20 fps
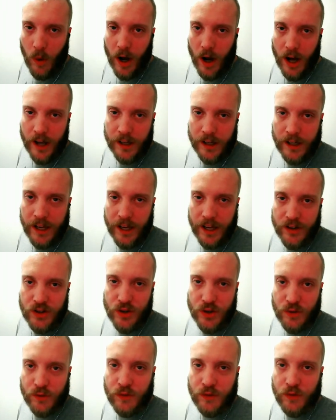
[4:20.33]
Why
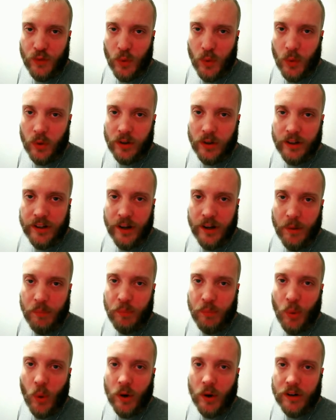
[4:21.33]
can't you fool an
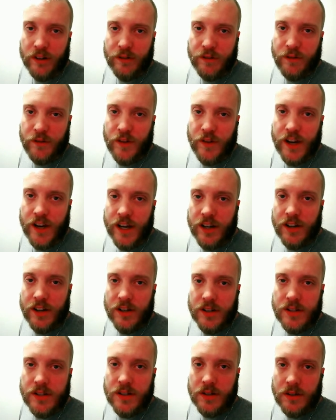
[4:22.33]
aborted
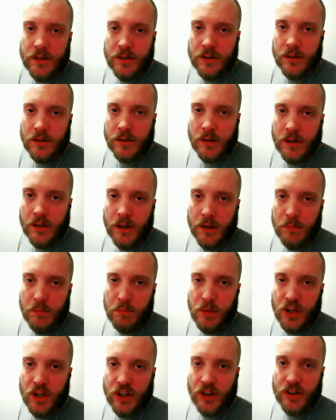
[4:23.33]
fetus?
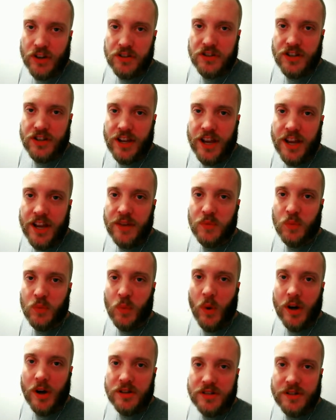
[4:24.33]
Because it
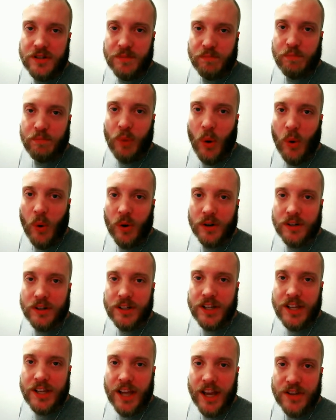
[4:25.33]
wasn't
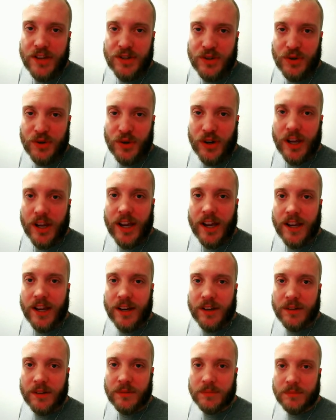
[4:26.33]
born
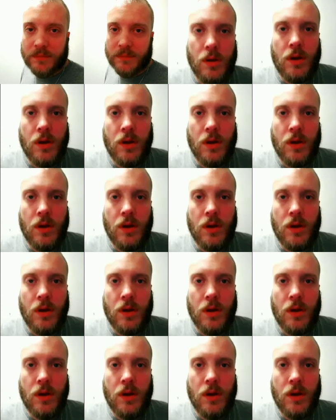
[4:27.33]
yesterday.